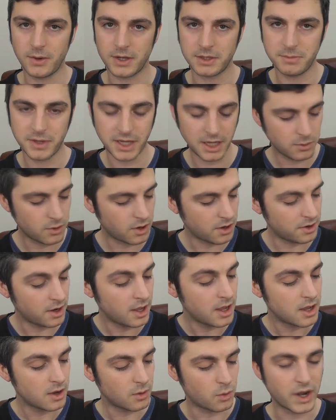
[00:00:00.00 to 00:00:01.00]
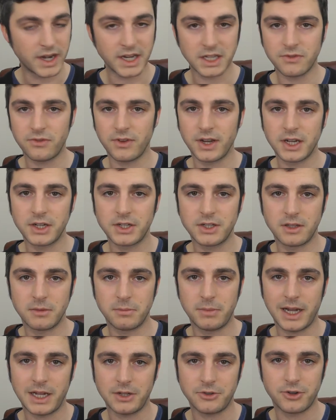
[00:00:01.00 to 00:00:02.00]
USB one, when it's finished the
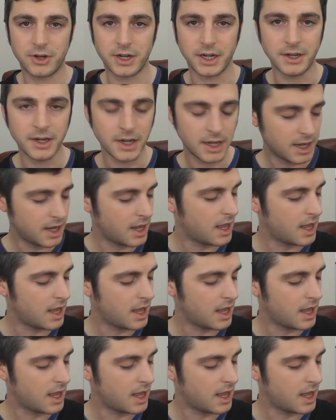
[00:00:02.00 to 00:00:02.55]
battery.